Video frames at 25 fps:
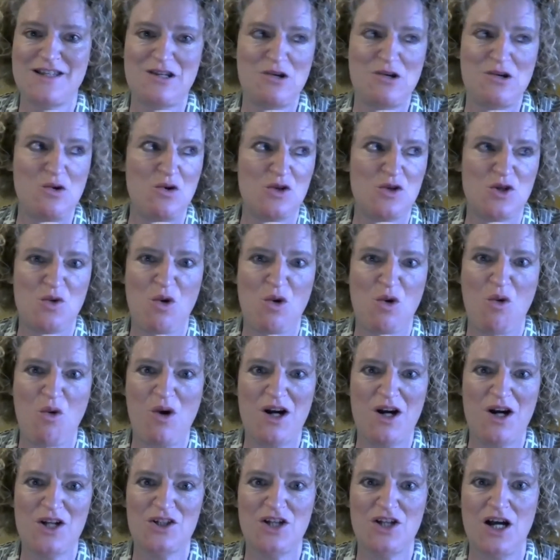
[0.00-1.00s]
to go to a
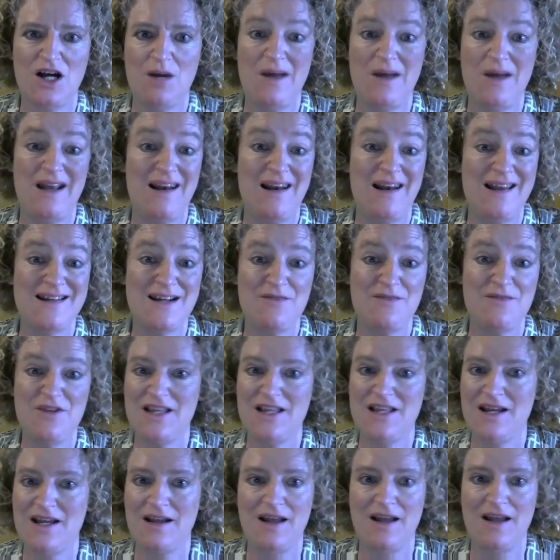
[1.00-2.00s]
workshop and let
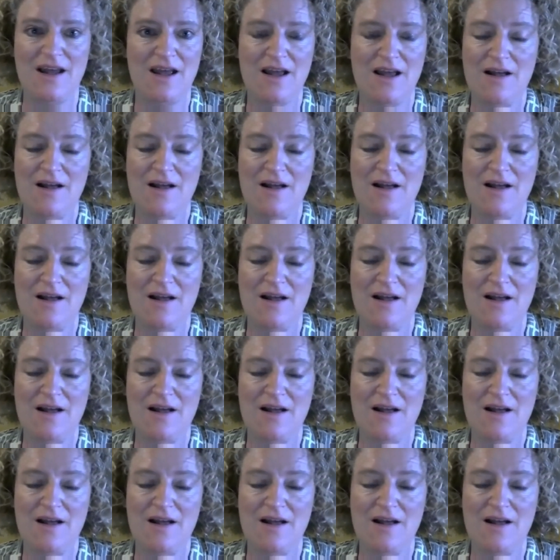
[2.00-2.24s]
everything,